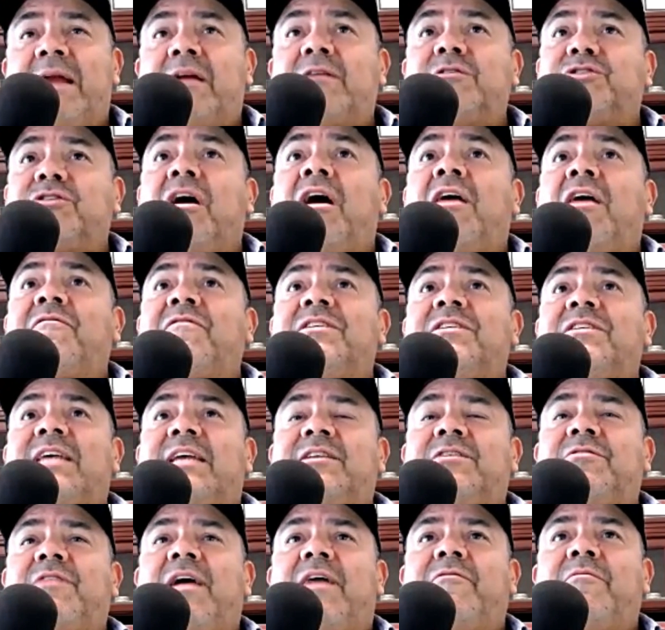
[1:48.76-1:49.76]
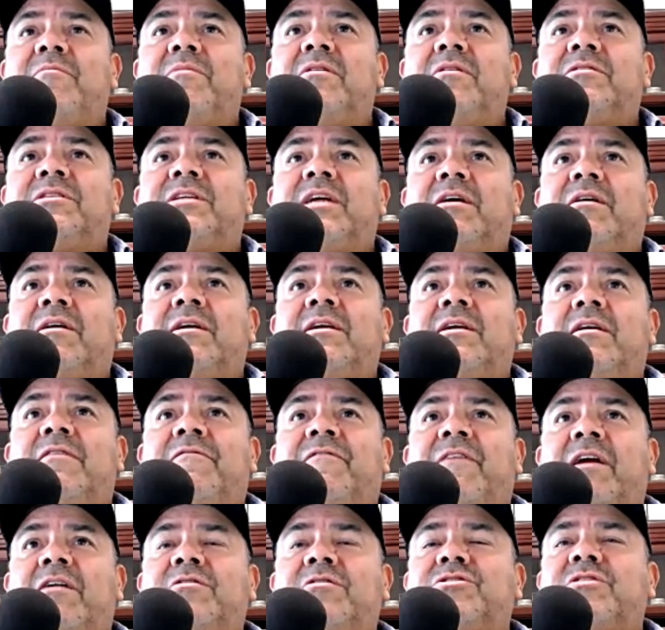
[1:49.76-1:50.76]
mayor's office. They do have a military
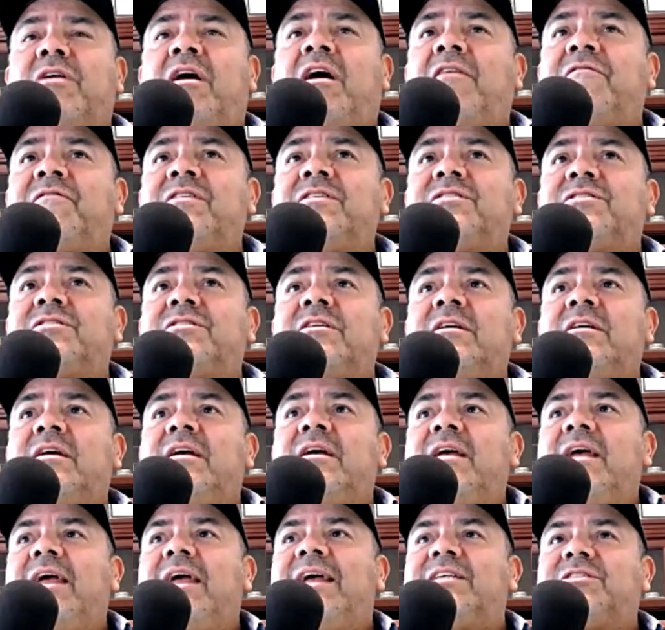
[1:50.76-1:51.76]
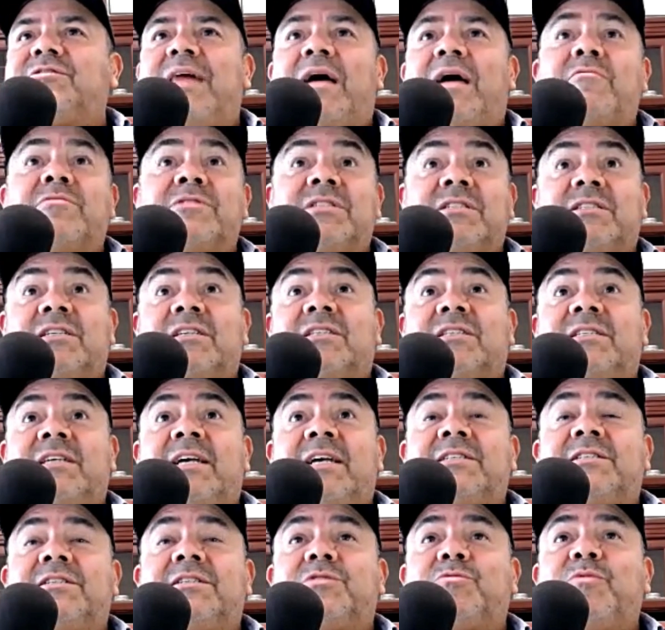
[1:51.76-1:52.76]
affairs office. And so that was a
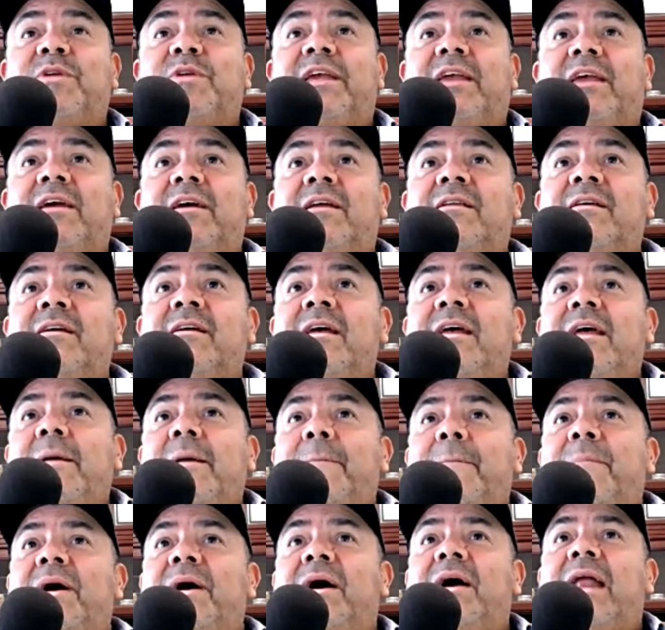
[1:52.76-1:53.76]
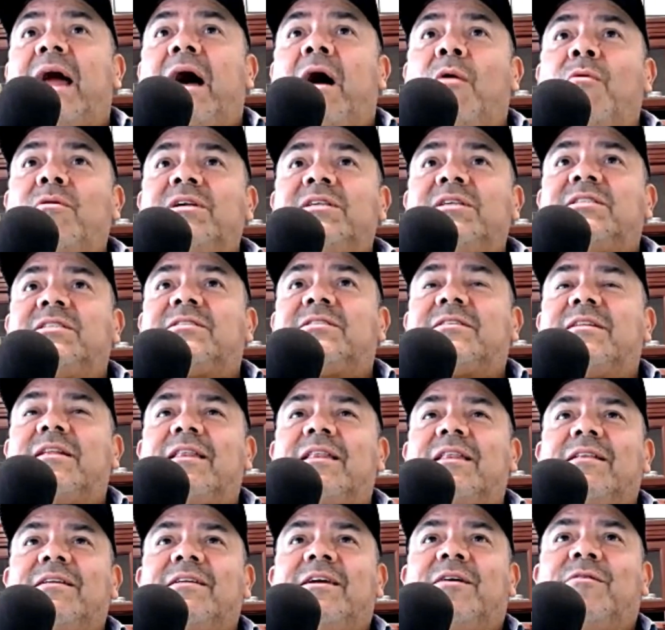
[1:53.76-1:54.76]
success this weekend. But I always
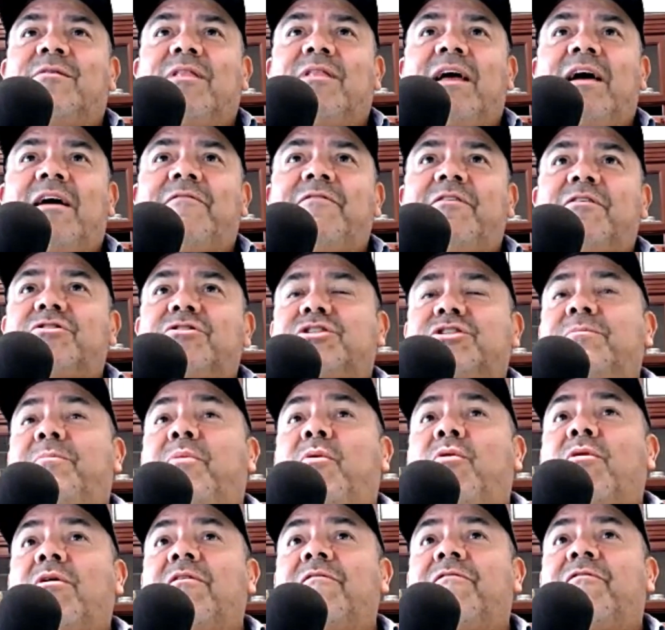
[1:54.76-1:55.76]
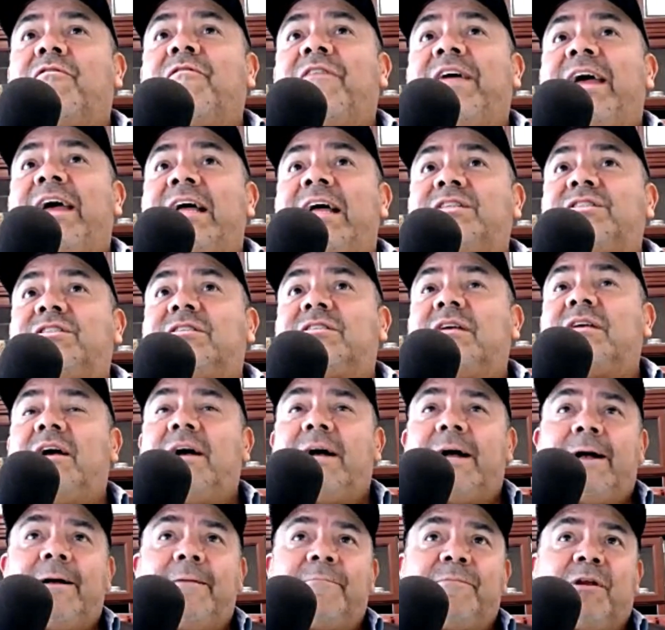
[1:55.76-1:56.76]
love your support for vets,
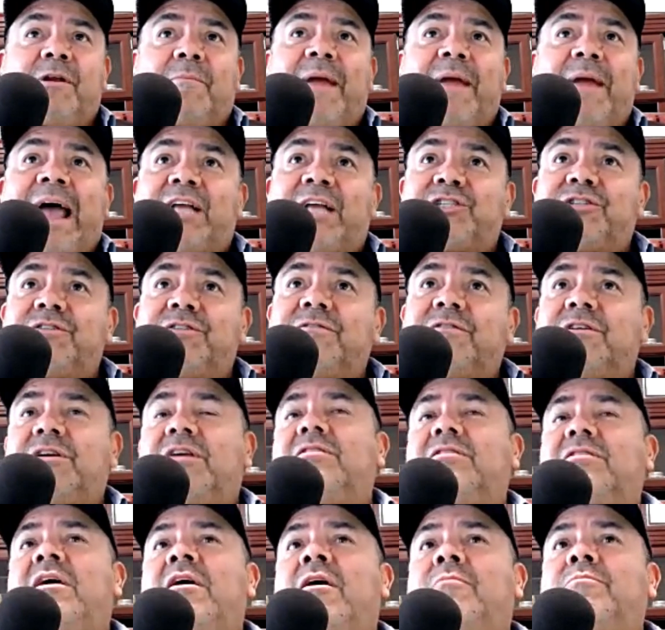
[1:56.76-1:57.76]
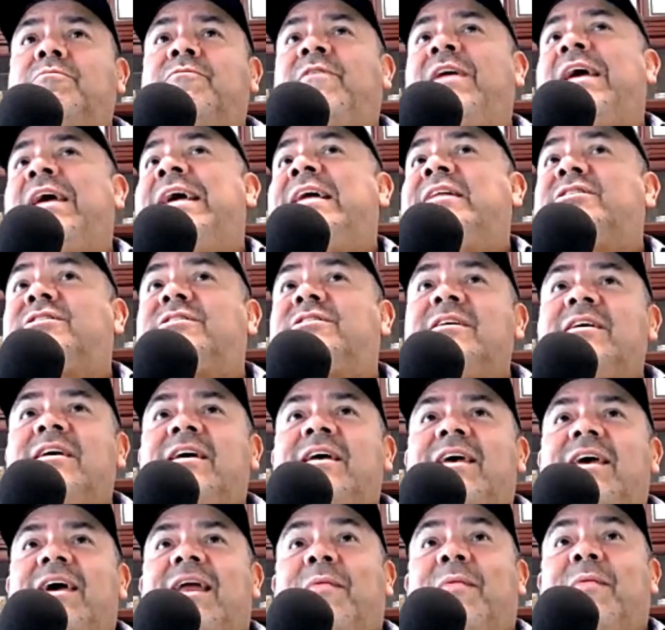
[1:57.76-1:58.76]
your passion to help vets.
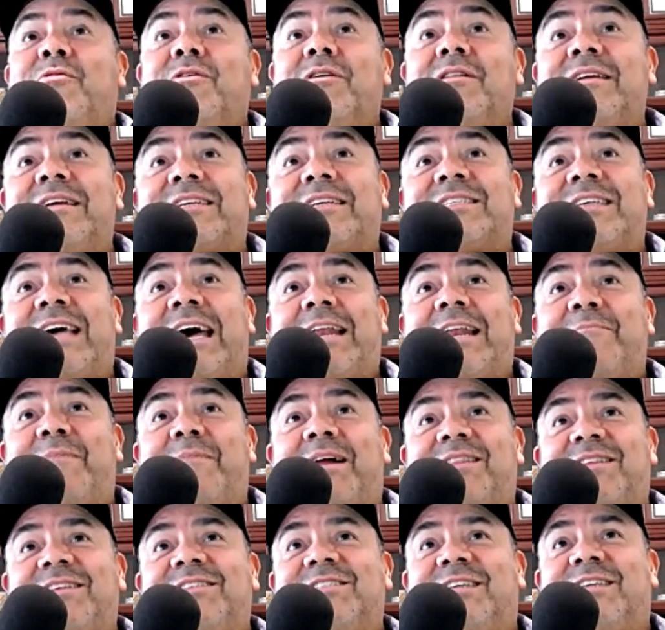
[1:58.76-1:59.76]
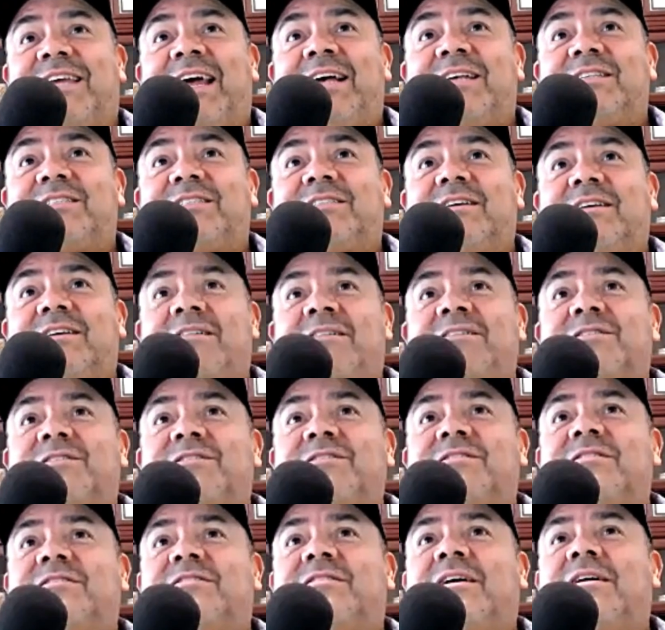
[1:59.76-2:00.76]
And I'm really excited about this guest.
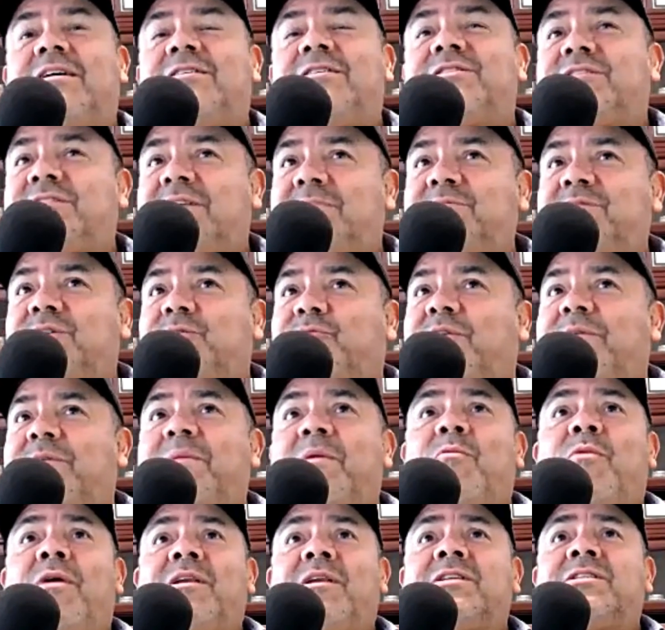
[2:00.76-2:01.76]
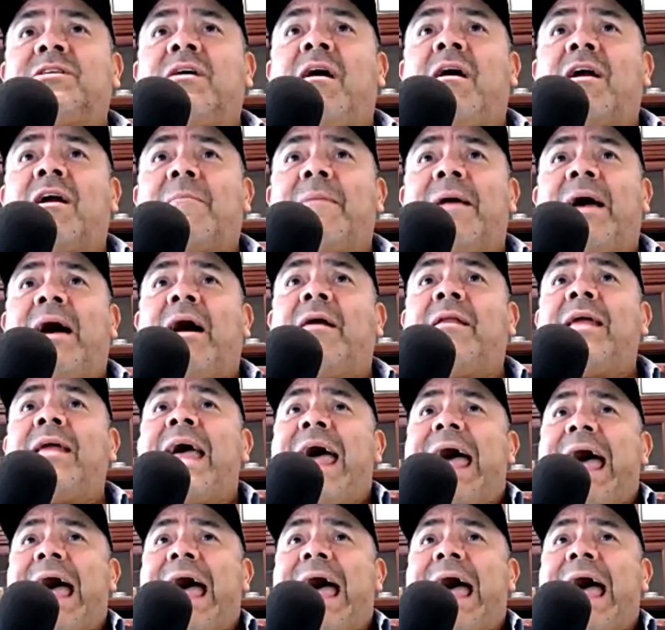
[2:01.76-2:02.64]
This is a subject we've been wanting to talk about,